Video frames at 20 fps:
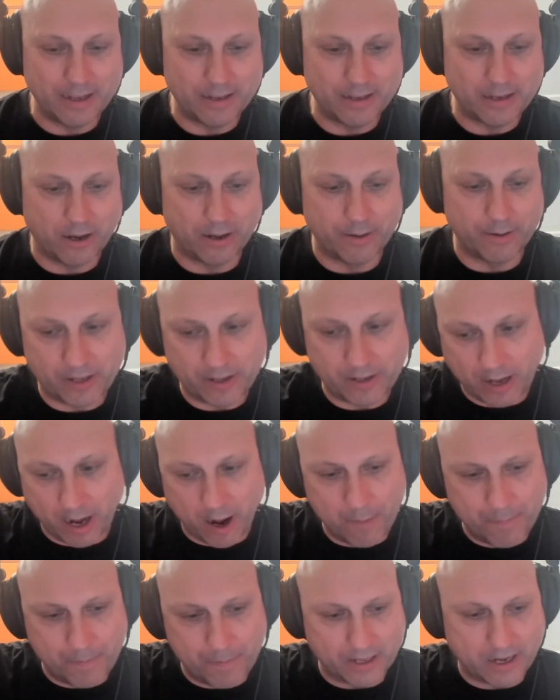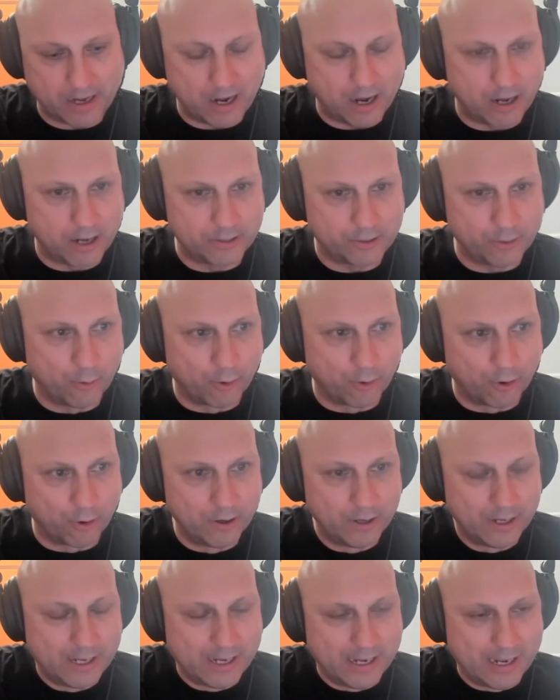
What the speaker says: kind of opened the car door,